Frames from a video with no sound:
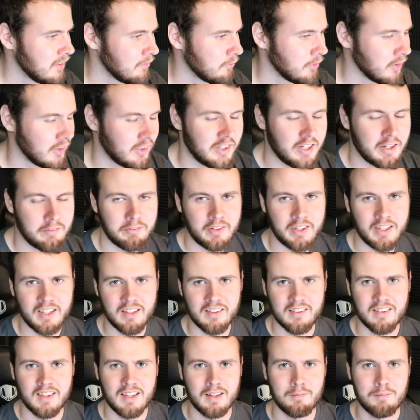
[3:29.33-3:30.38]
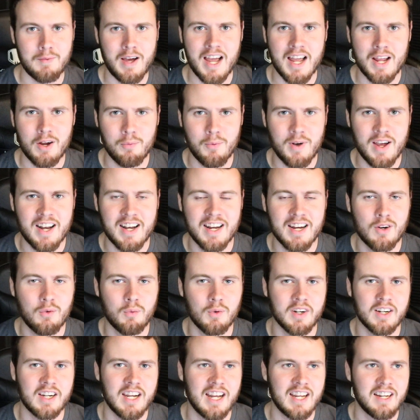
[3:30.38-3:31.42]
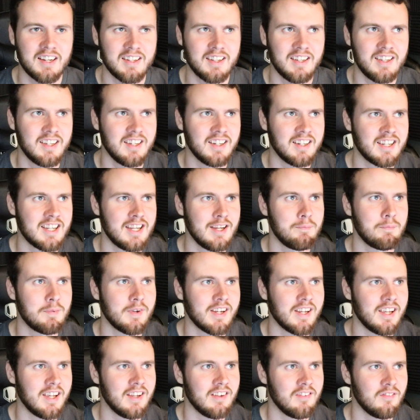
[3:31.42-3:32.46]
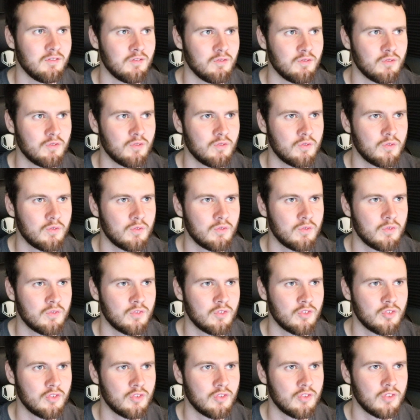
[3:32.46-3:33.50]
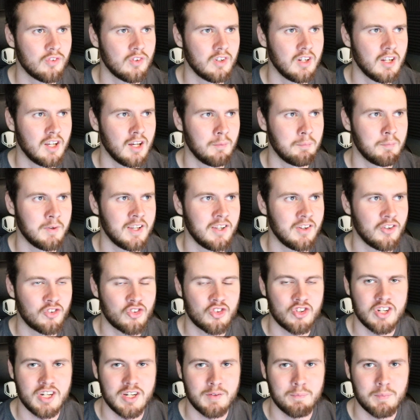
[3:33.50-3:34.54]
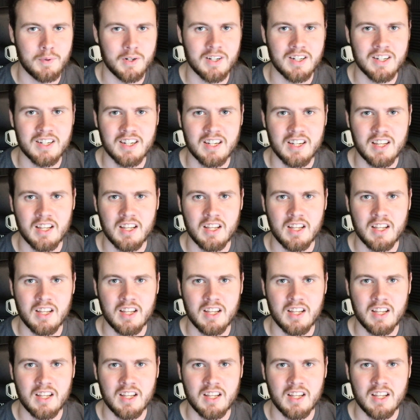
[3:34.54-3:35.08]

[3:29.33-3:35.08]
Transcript: for Olivia's and my wedding, we're kind of keeping it a bit cheaper.